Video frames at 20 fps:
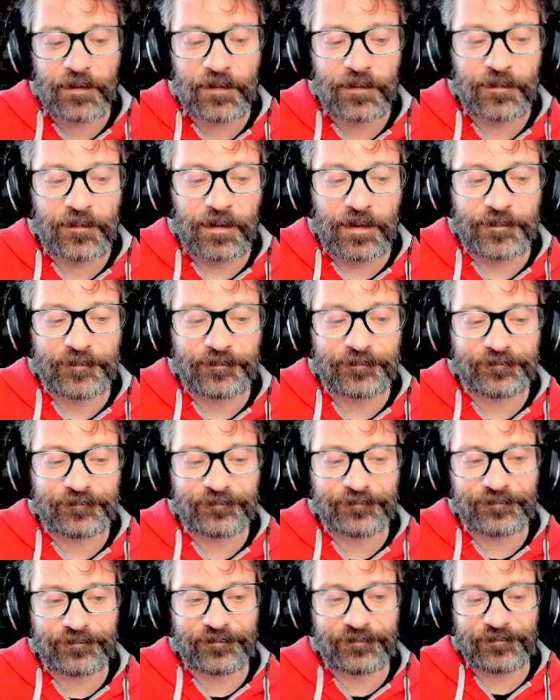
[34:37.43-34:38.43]
Great.
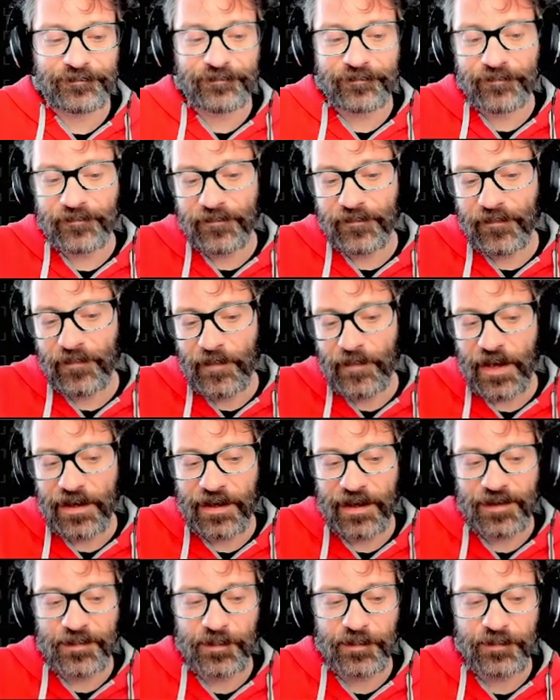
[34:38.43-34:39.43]
And
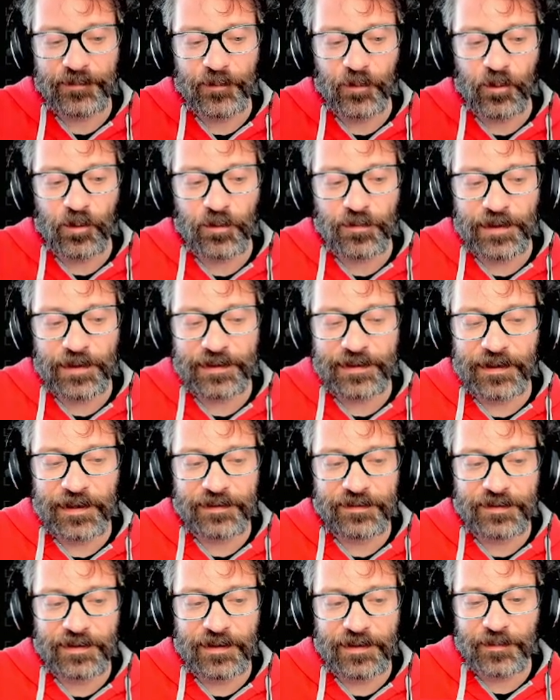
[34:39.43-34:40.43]
as before, they
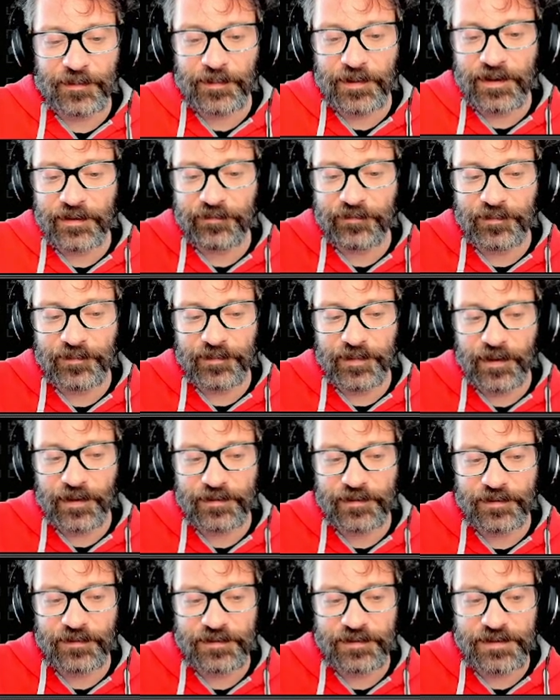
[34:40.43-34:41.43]
gained an XP from
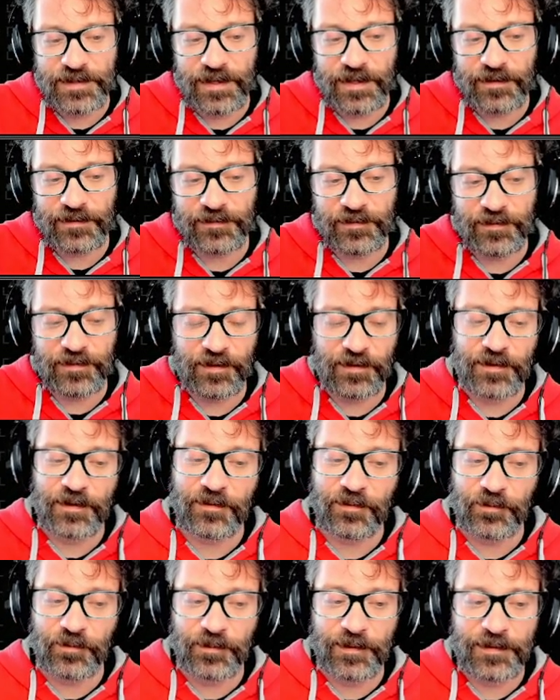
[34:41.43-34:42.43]
passing the test, so
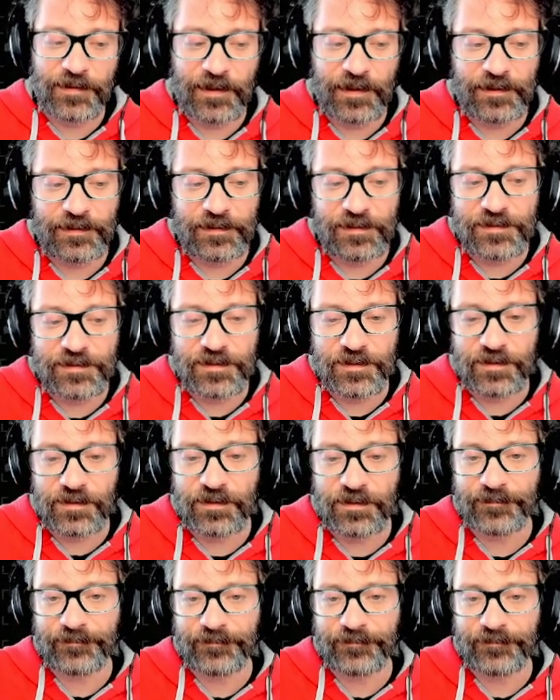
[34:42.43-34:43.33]
that's always handy too.